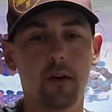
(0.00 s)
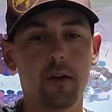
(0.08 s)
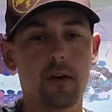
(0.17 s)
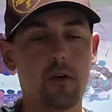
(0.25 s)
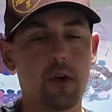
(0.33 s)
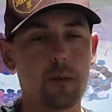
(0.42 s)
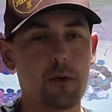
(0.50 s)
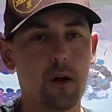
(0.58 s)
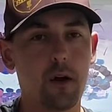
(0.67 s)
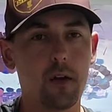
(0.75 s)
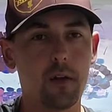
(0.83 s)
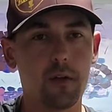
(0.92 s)
Good chip
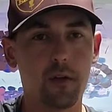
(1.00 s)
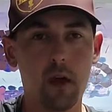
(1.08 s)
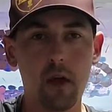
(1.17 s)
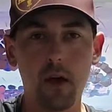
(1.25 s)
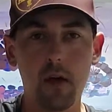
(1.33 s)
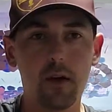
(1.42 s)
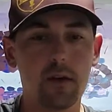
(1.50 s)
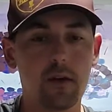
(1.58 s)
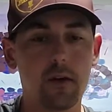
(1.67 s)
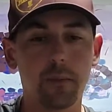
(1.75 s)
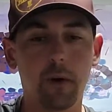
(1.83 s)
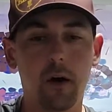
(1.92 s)
shots,
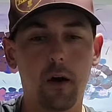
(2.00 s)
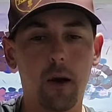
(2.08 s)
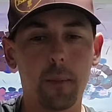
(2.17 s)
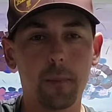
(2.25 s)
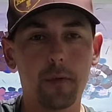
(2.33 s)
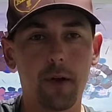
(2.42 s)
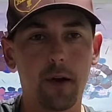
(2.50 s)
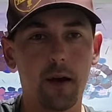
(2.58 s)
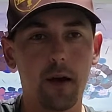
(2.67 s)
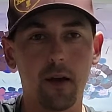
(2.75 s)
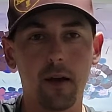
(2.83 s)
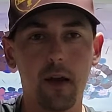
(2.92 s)
good bomb.
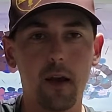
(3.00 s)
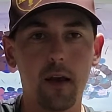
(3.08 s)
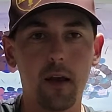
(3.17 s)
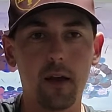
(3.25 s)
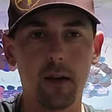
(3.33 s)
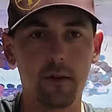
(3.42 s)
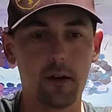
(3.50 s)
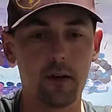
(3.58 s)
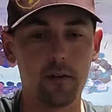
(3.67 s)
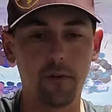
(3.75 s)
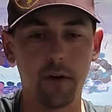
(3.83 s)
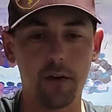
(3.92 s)
I can Annie it, and
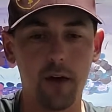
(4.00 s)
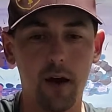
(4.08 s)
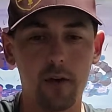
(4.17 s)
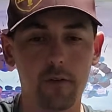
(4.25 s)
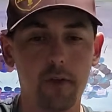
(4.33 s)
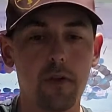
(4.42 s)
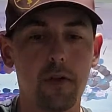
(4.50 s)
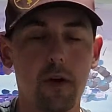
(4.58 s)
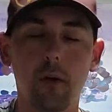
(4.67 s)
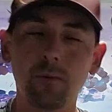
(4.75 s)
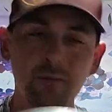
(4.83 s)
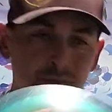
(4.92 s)
it fights out of it,
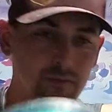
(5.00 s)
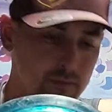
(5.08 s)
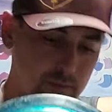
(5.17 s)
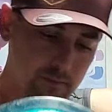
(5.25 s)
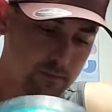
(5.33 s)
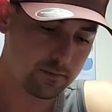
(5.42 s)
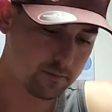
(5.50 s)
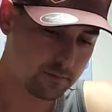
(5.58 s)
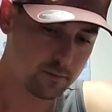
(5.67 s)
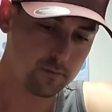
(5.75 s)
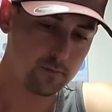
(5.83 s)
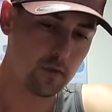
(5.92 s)
so
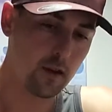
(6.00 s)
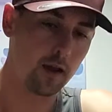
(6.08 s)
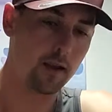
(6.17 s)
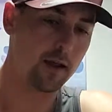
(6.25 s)
I